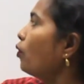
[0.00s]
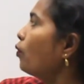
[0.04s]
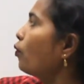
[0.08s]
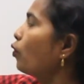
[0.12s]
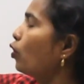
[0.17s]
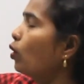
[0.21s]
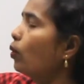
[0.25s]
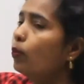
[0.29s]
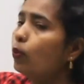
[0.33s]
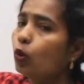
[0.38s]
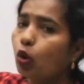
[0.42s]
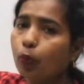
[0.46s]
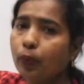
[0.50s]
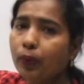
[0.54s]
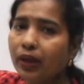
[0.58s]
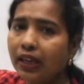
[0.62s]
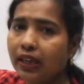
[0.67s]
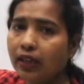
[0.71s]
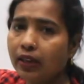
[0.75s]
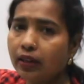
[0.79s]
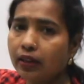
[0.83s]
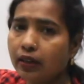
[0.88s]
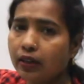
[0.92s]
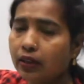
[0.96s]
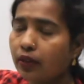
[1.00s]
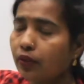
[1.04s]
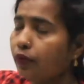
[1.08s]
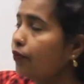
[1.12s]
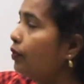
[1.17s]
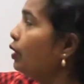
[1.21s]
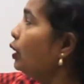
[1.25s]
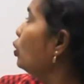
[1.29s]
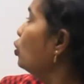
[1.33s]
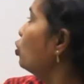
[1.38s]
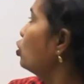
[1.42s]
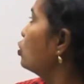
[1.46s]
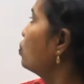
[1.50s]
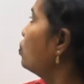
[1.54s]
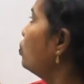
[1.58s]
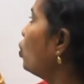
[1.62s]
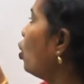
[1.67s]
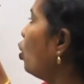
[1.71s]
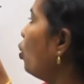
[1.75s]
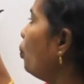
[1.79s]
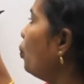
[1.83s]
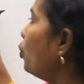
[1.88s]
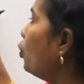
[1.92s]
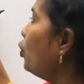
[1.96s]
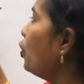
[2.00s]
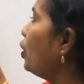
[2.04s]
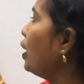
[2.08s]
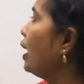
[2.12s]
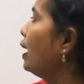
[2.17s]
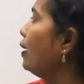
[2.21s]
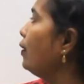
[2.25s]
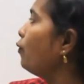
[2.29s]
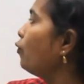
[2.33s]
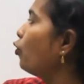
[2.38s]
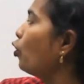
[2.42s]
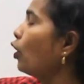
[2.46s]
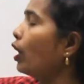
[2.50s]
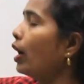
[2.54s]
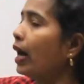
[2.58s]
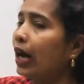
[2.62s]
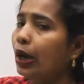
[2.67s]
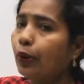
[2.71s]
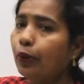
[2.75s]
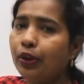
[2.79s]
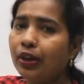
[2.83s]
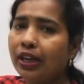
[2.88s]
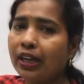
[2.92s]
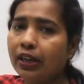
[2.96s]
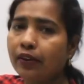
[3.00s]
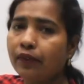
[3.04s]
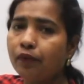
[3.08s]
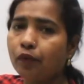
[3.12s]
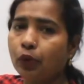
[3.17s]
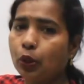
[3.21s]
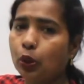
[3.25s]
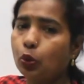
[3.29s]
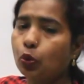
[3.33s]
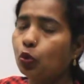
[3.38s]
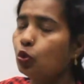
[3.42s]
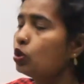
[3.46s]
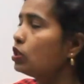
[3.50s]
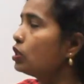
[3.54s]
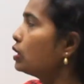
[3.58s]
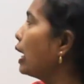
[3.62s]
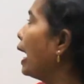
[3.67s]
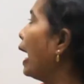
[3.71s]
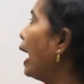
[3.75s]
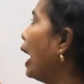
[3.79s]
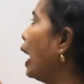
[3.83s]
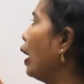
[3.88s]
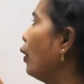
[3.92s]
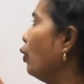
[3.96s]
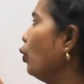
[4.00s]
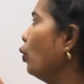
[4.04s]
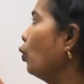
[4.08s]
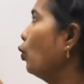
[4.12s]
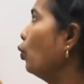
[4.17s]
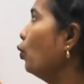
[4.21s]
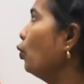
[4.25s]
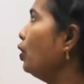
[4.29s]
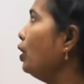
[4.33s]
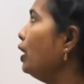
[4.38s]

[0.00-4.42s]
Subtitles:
for bromine we use bromo, and for iodine we use iodo.